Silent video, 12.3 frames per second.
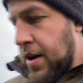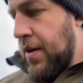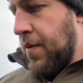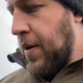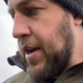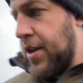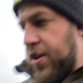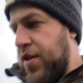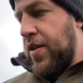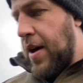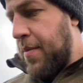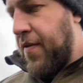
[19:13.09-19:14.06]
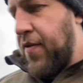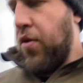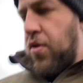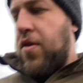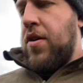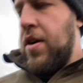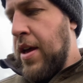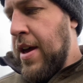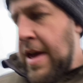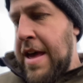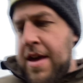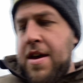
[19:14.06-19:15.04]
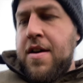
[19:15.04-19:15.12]
We had to do that before.
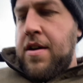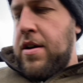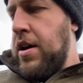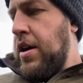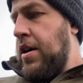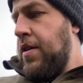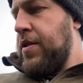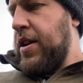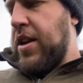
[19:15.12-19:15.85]
Was it